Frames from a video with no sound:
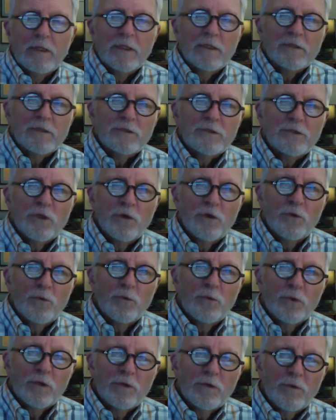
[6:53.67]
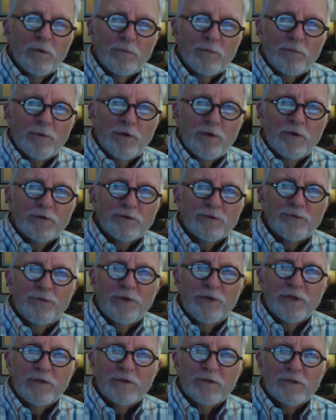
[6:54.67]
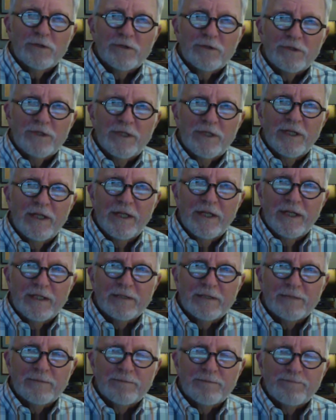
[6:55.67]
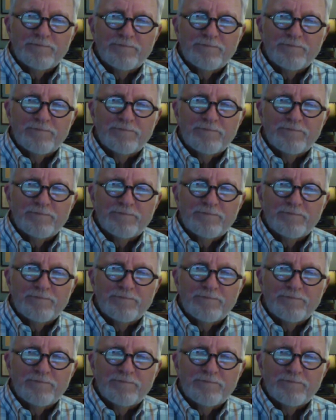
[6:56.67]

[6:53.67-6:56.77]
So we're going to approach Federalist 10